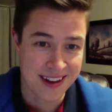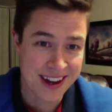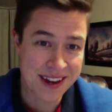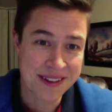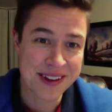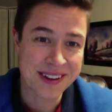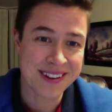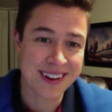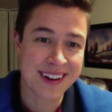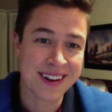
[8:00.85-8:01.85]
anyways,
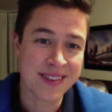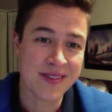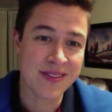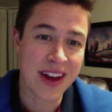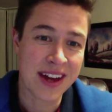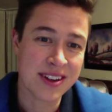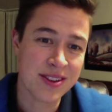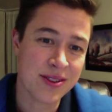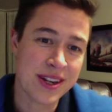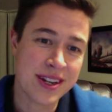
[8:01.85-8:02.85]
I
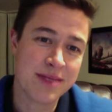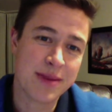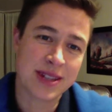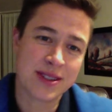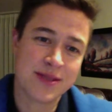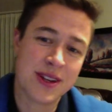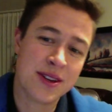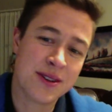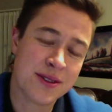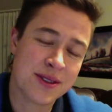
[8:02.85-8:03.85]
just wanted to make this
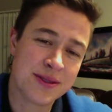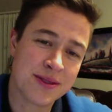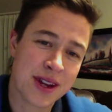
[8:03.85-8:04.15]
video and